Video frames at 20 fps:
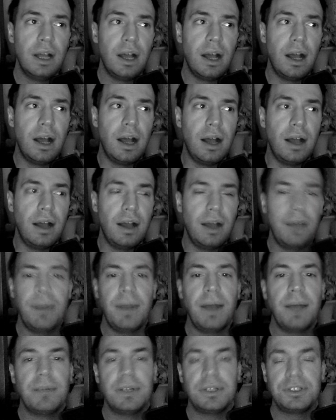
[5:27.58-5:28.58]
I'm
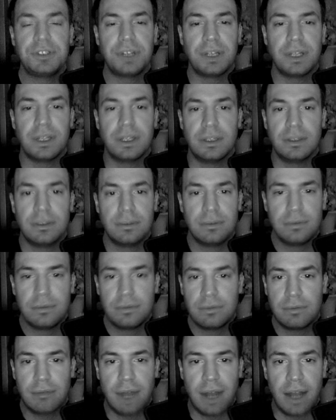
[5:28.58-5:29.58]
not trying to
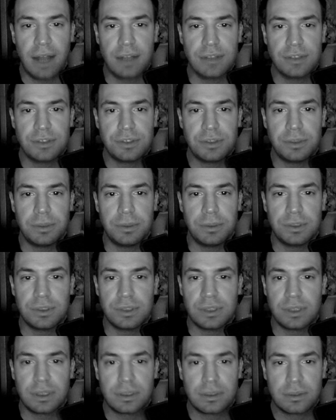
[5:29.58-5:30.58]
rag on
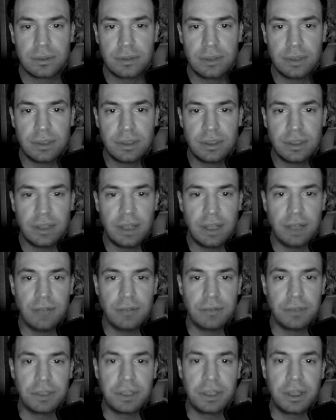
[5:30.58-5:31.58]
streamers. Like I
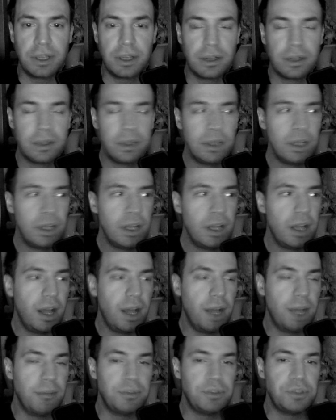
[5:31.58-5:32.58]
don't really care.
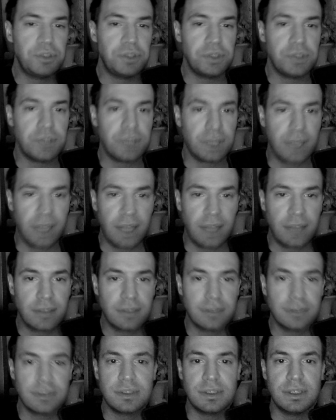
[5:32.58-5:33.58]
I'm just using that
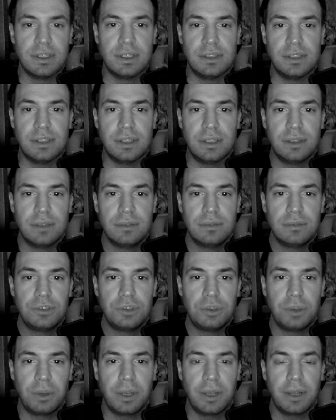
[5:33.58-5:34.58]
because it's an easy
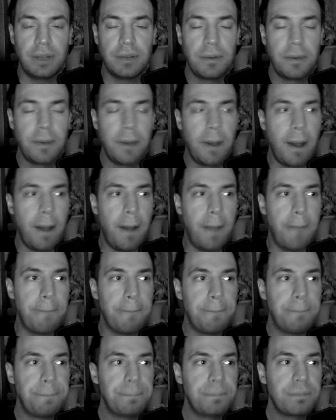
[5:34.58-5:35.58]
shorthand.
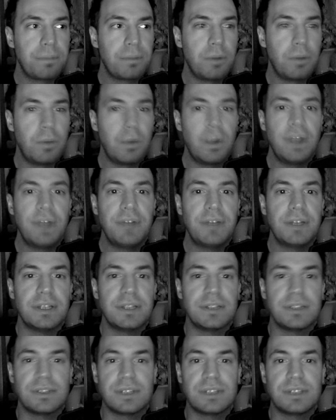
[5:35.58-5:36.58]
But whatever it
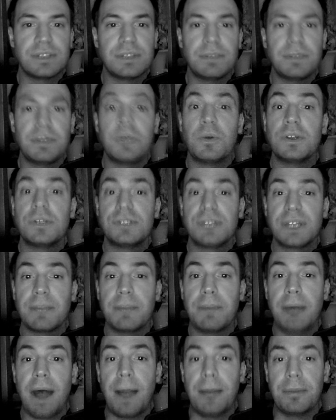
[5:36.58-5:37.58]
is, like somebody wants to
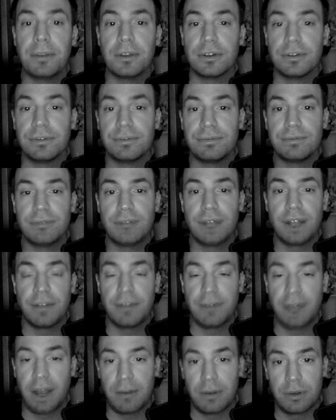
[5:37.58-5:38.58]
get popular on
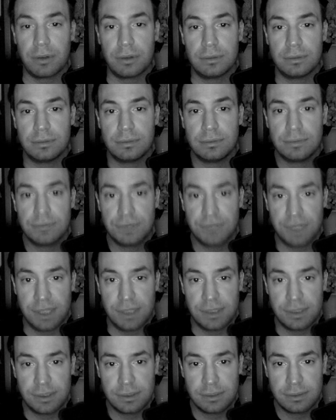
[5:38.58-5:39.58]
a viral
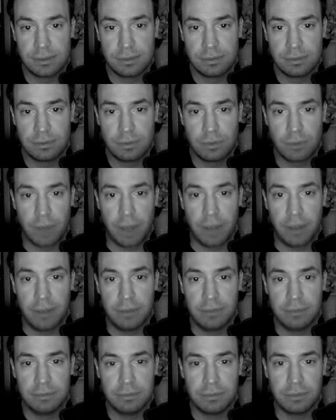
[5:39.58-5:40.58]
sense way,
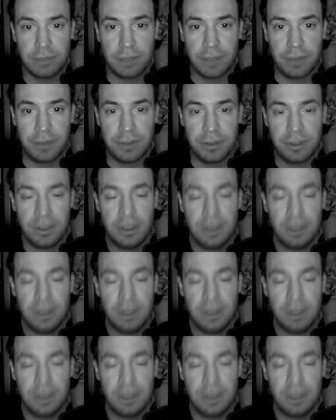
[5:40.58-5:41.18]
whatever.